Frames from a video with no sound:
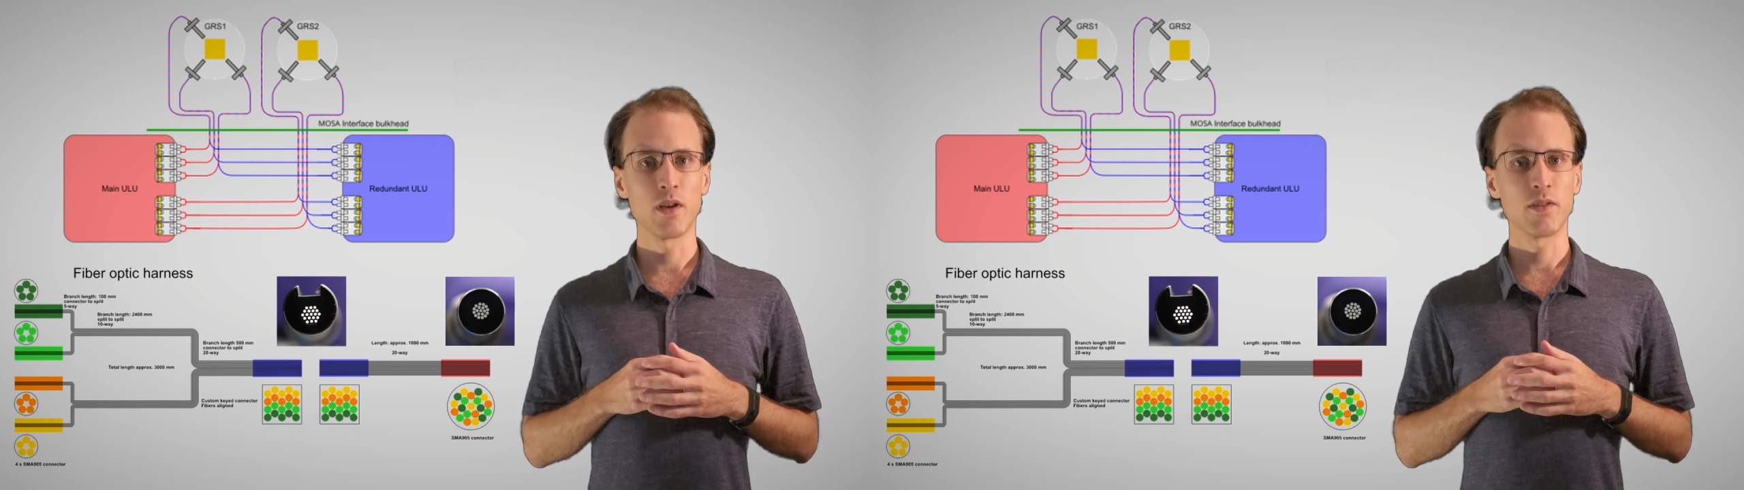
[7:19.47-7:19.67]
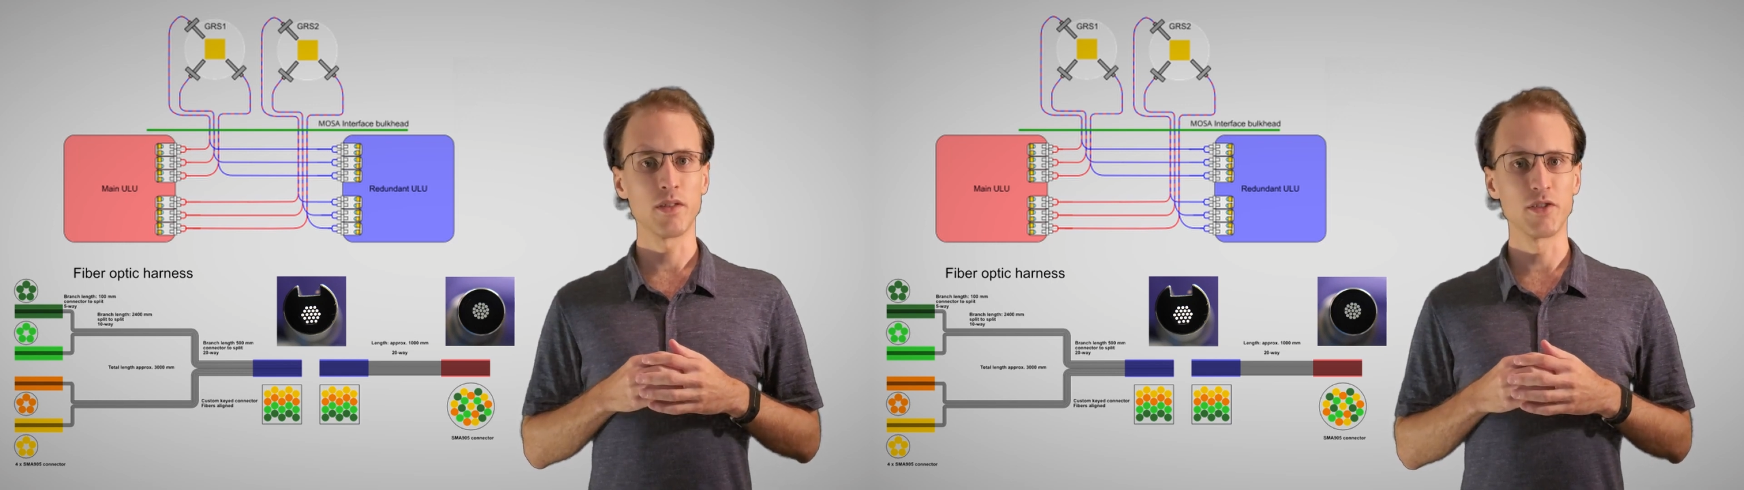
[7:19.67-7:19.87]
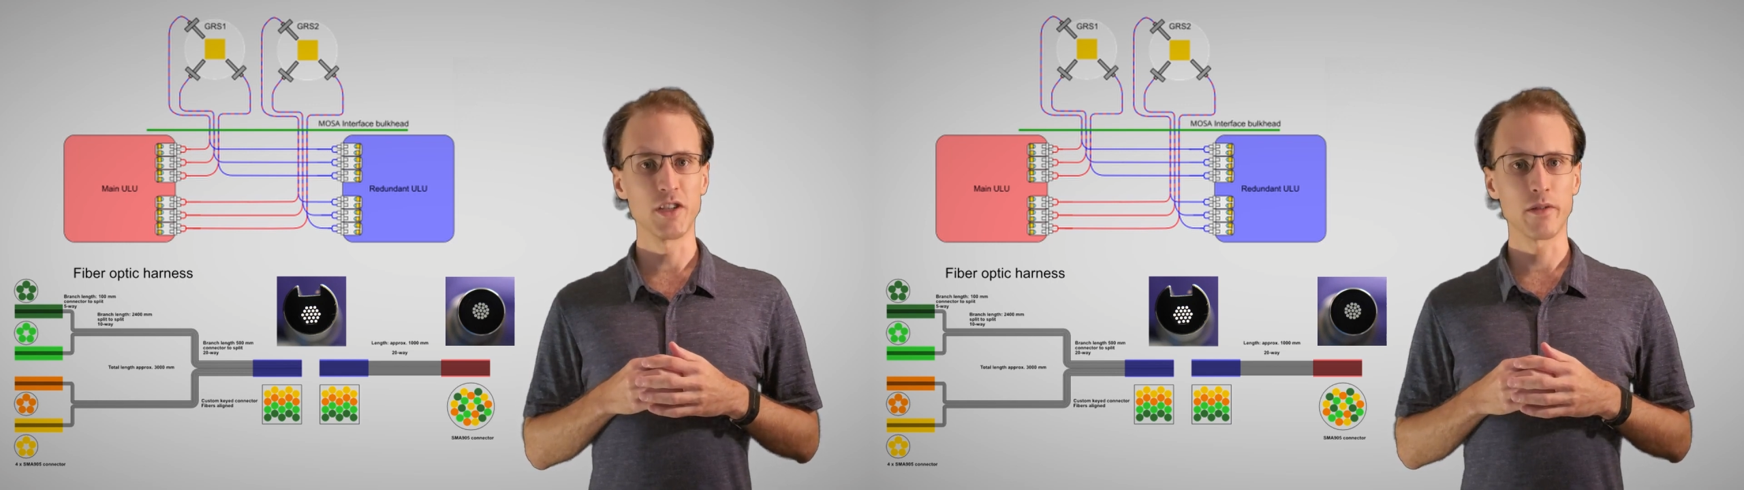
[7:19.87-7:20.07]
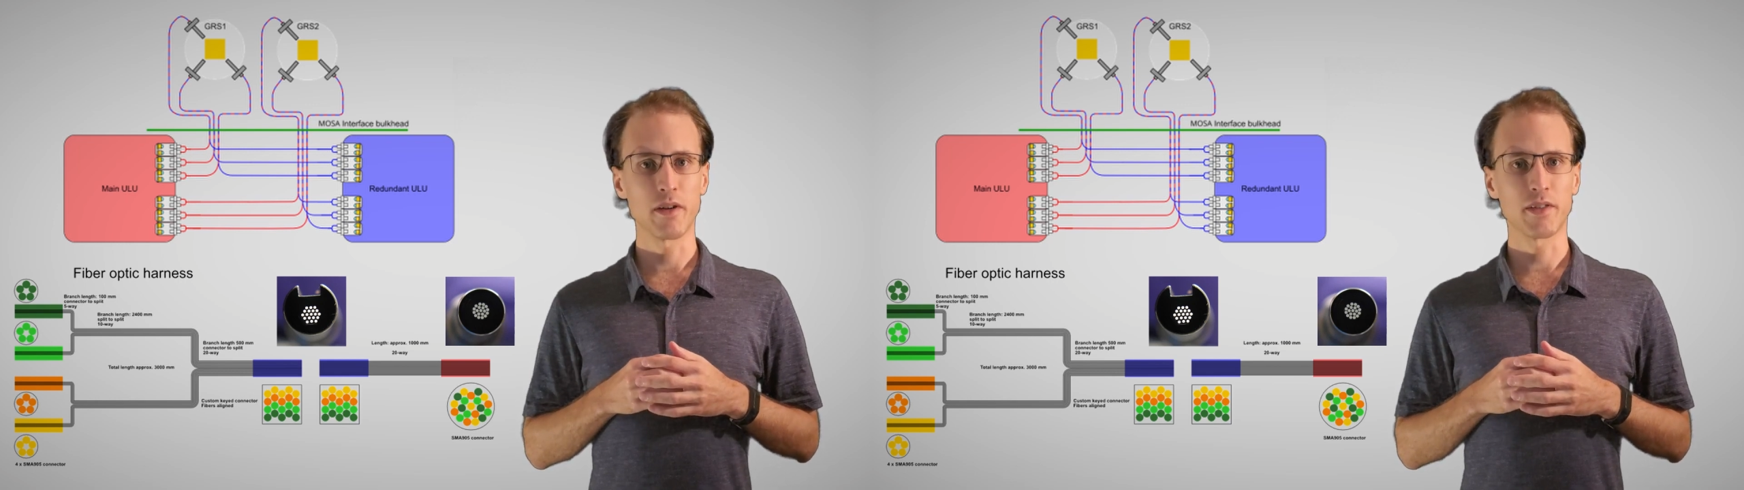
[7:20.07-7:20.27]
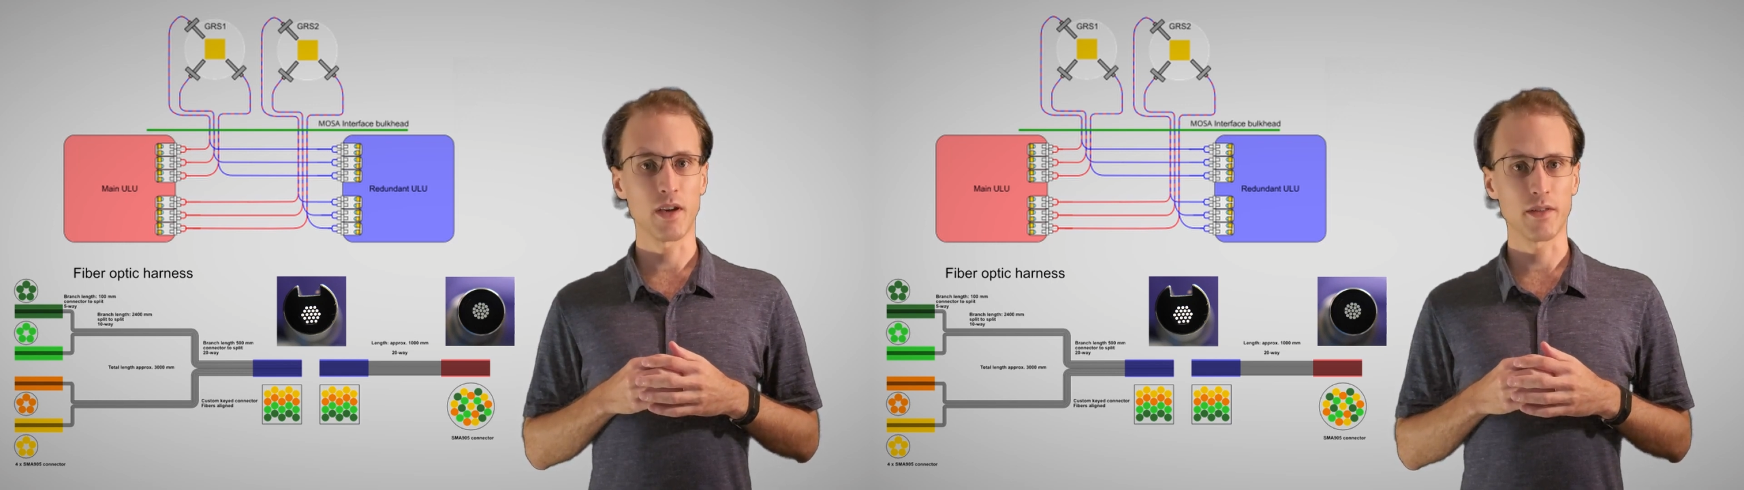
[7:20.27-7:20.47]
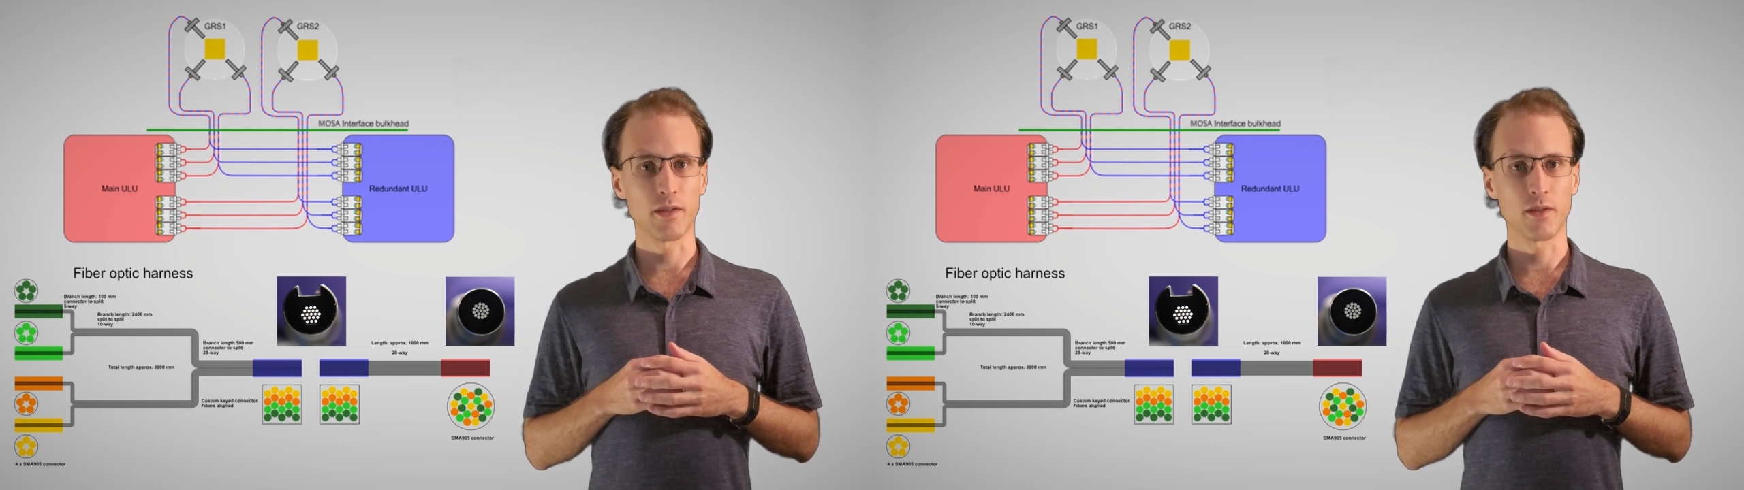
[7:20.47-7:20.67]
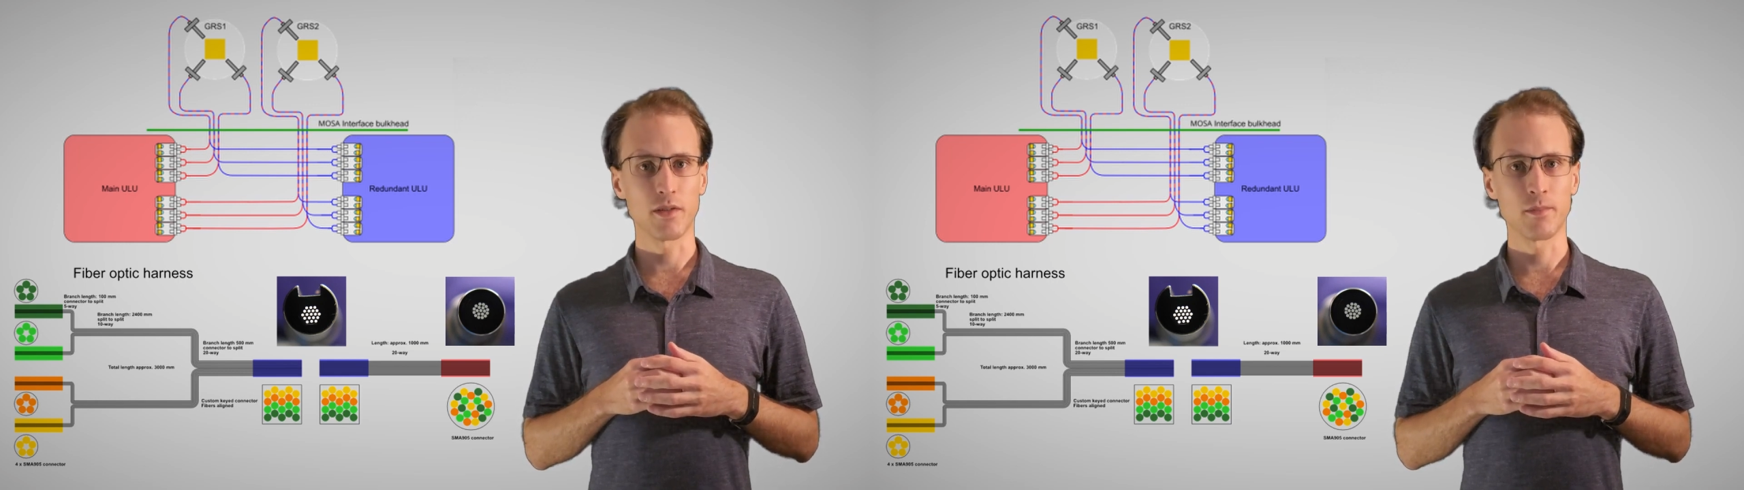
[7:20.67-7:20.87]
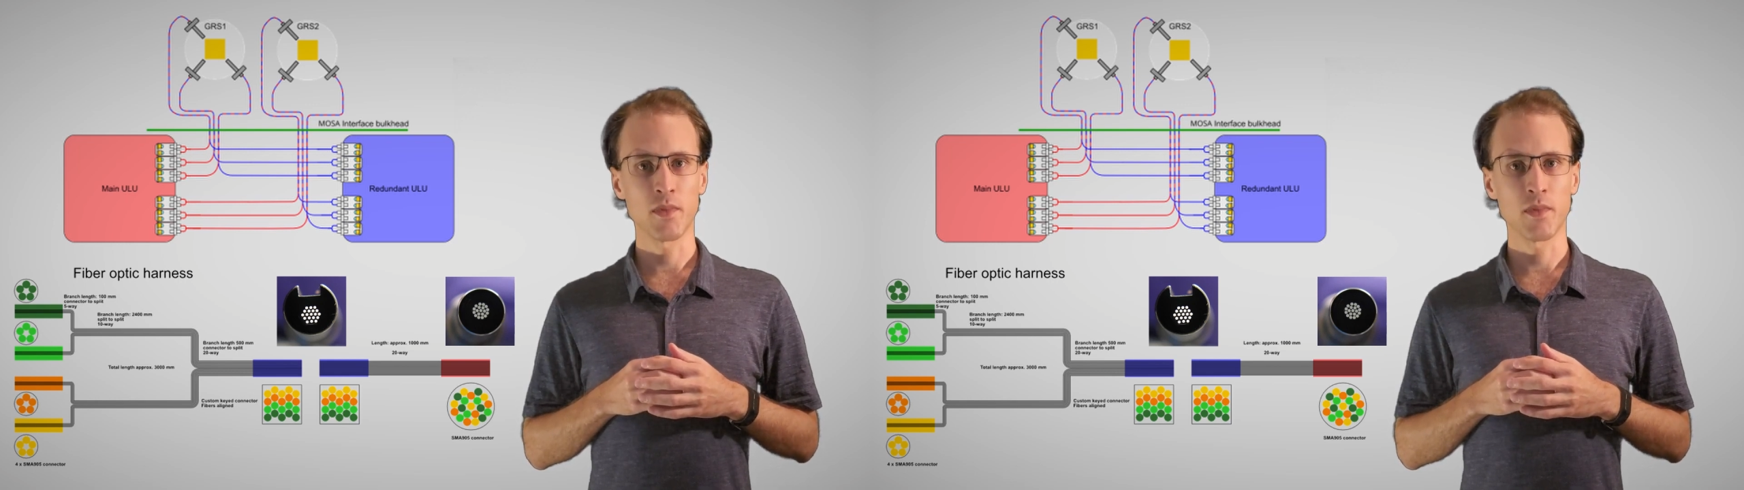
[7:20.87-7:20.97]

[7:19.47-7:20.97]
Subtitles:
to the GRS ISICs